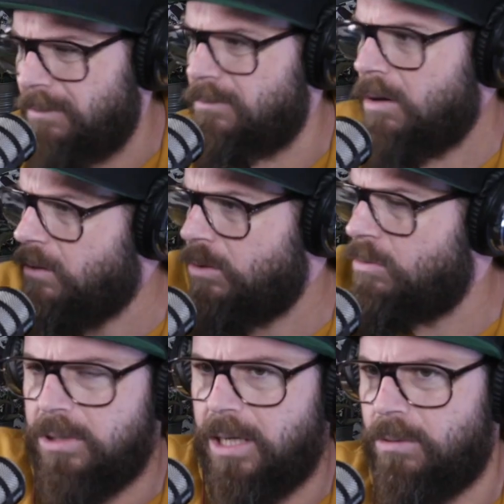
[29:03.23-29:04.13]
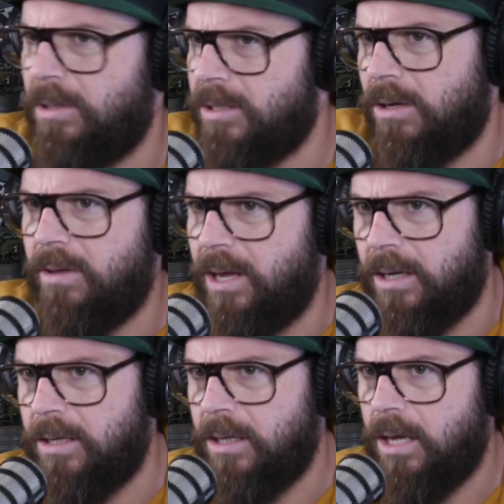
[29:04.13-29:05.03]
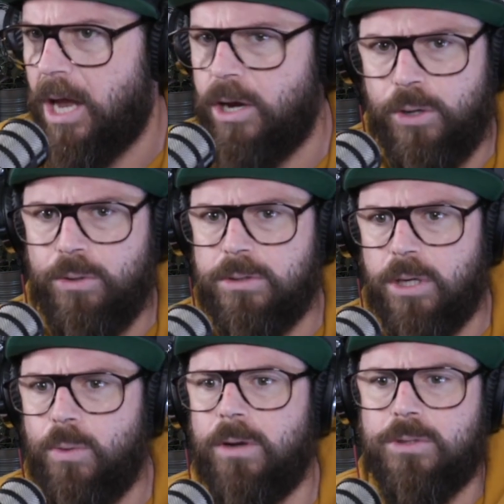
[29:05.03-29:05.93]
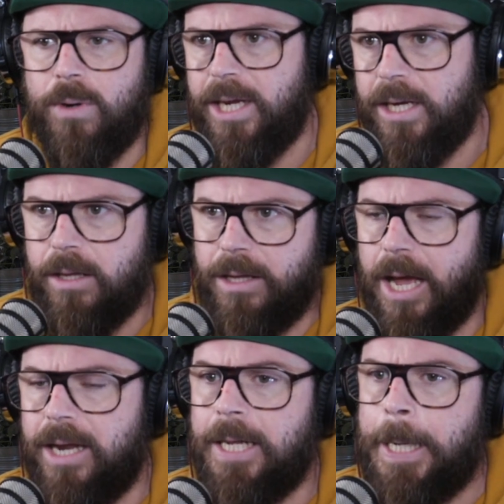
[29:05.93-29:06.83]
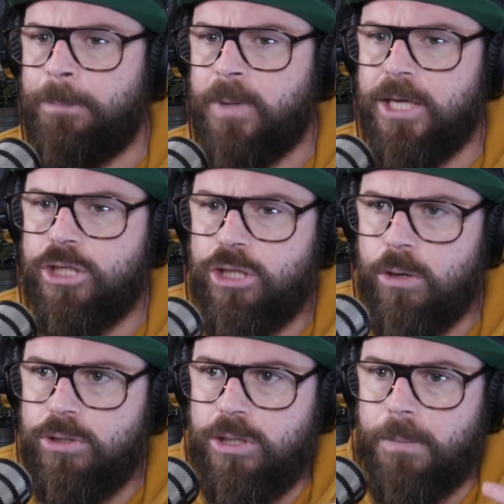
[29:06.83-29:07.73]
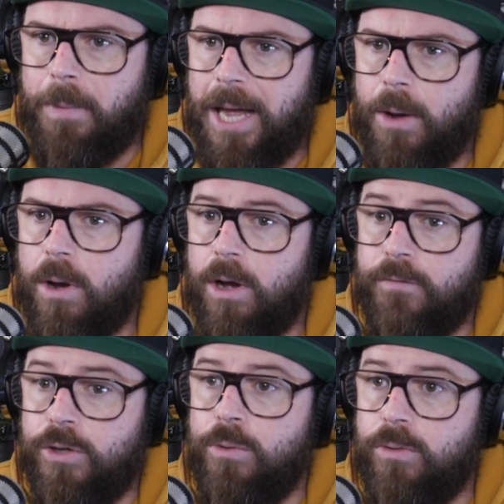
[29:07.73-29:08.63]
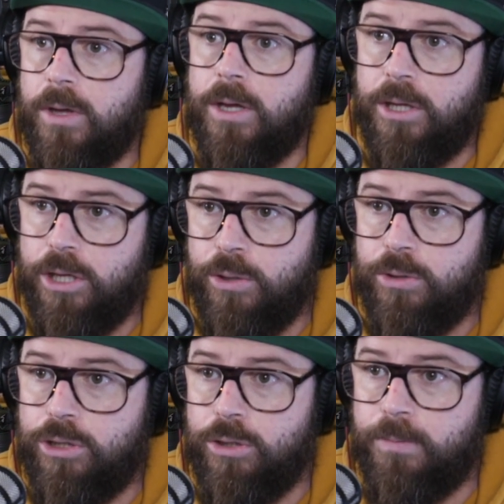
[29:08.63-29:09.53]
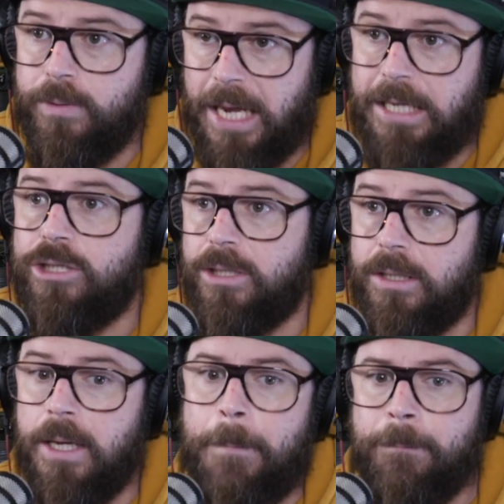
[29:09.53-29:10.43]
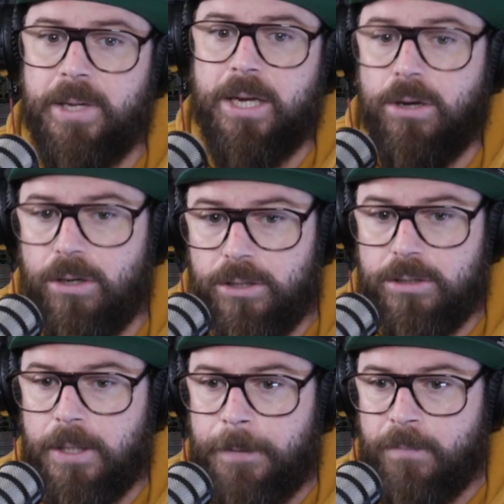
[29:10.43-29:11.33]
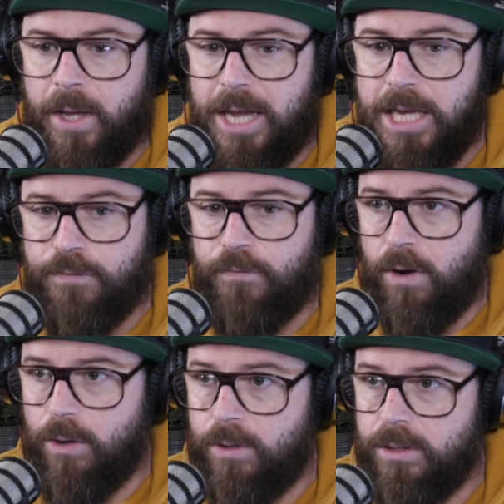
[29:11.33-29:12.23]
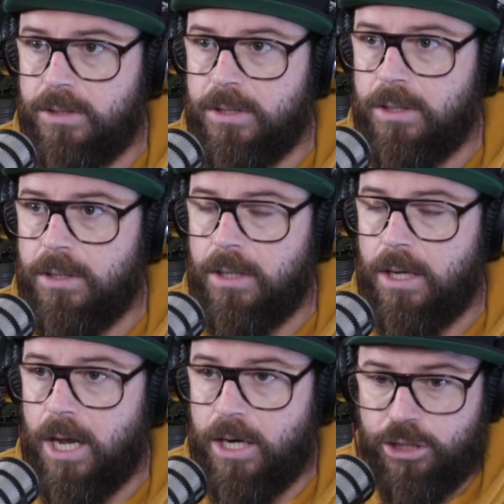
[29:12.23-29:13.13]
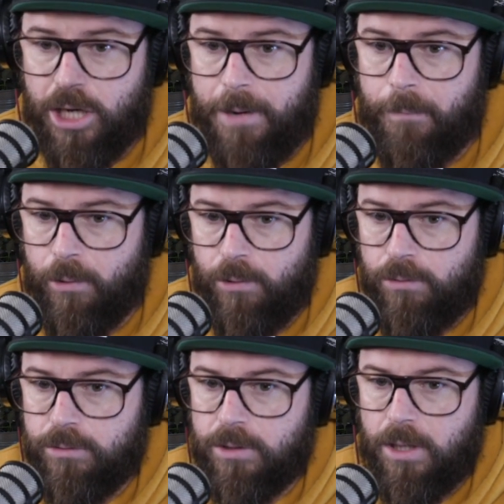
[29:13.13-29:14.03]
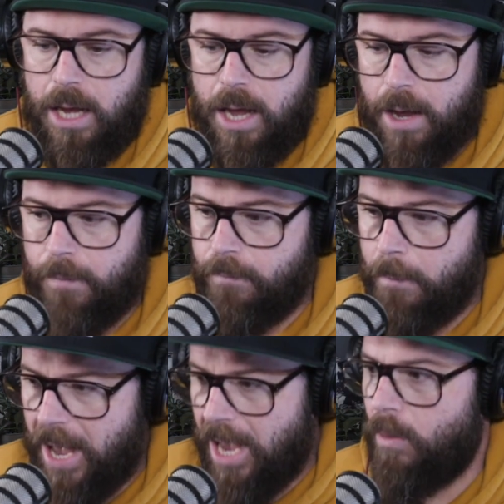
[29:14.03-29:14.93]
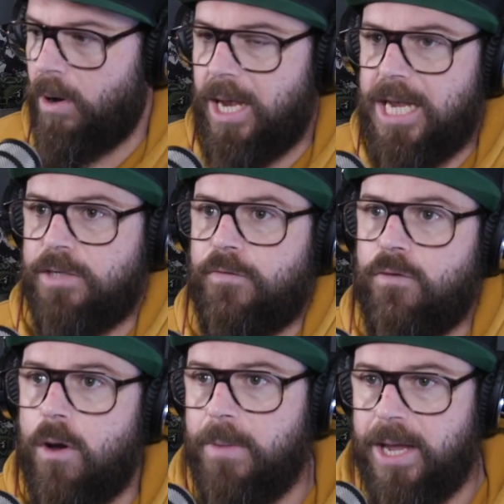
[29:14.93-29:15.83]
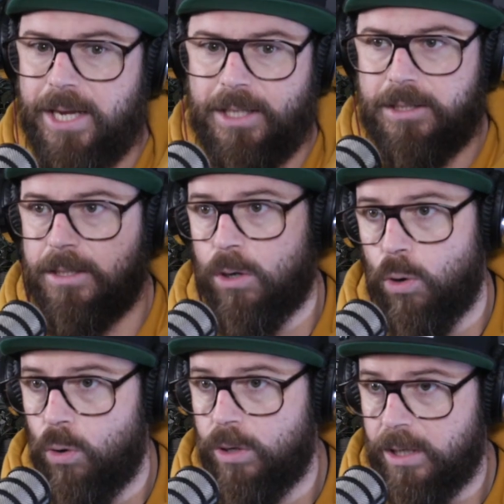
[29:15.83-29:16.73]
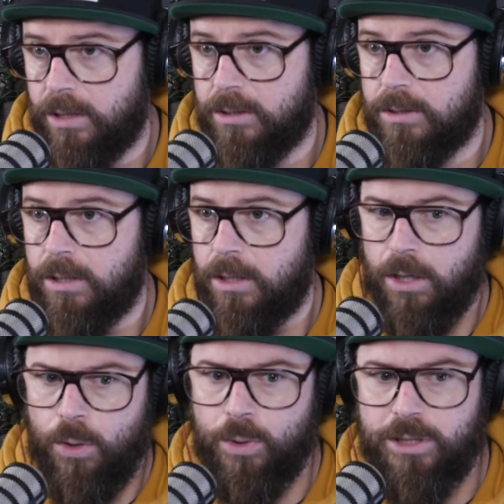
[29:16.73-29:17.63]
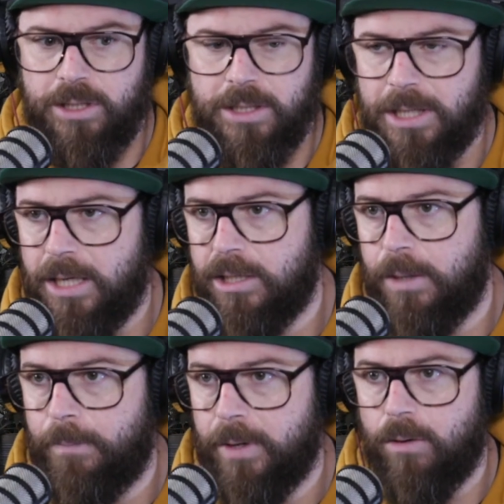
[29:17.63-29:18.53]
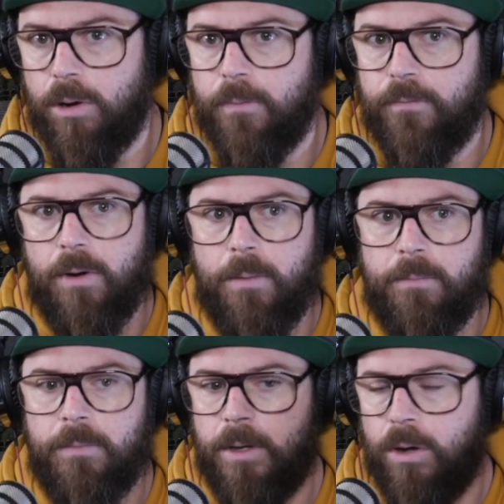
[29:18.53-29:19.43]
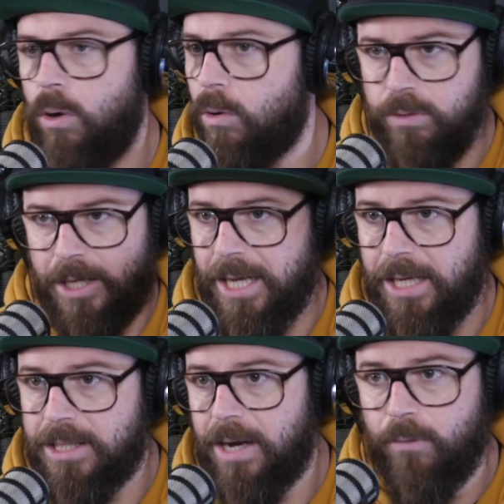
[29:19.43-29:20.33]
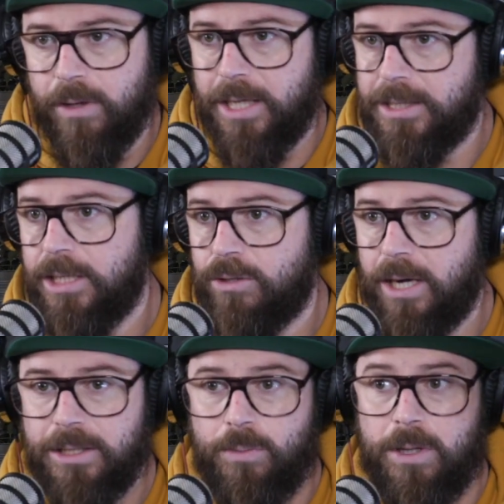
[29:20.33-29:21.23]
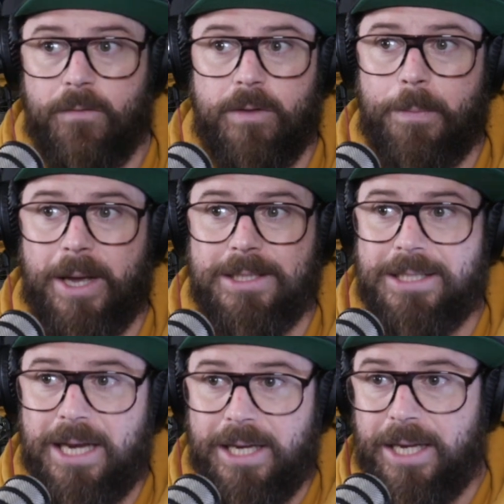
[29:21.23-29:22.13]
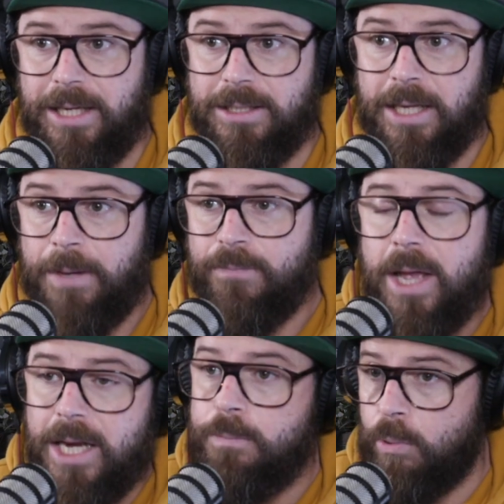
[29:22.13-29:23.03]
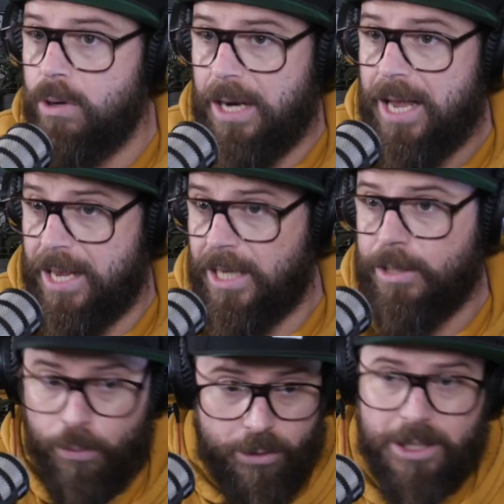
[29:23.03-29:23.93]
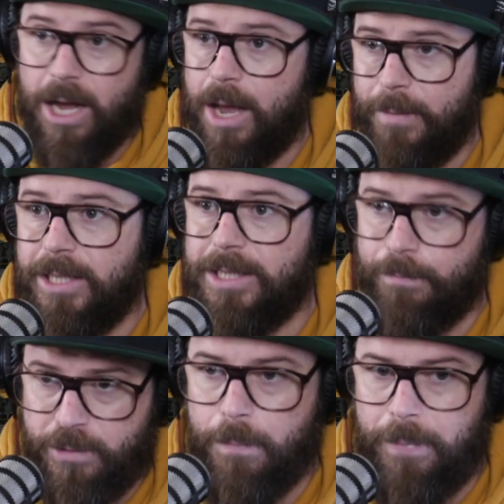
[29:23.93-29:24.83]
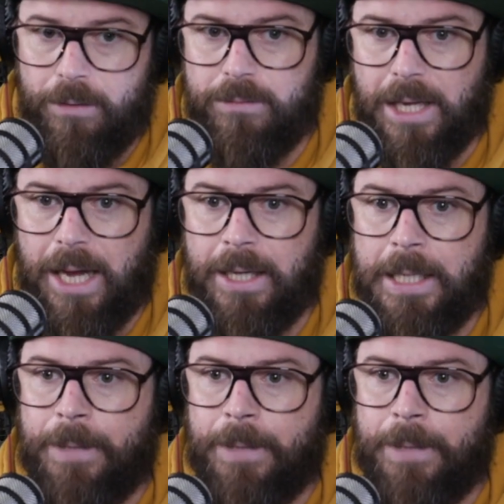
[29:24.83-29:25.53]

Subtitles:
Oh, cool. Yeah, well, let's go there. And who else do I need? That. And it shows you the power of youth and the YouTube nation, because his followers and Jake Paul's power is from his audience, which is essentially built up from all the kids and everyone that he's interacted with over the past 10 years. And he's put leg in. He's put time in to build that.